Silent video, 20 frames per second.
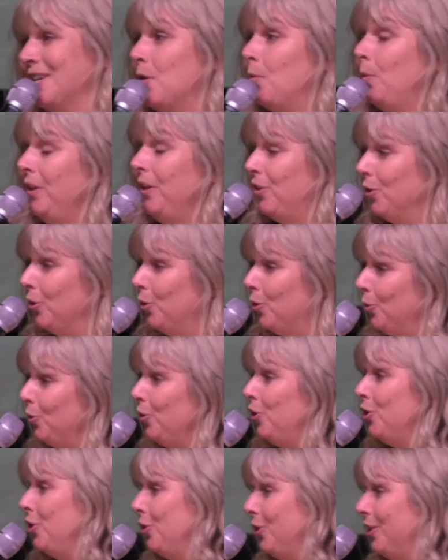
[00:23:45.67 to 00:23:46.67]
with the
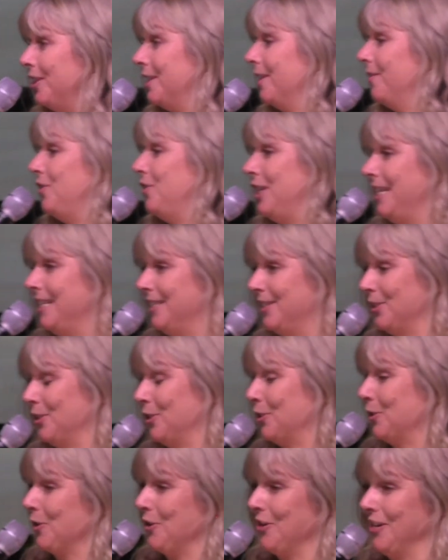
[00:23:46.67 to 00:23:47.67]
good news of Jesus
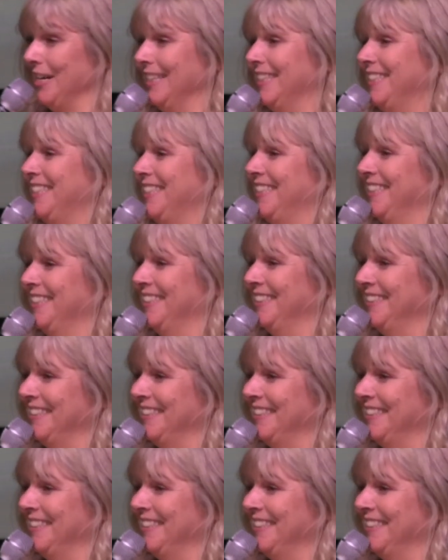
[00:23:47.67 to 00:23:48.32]
Christ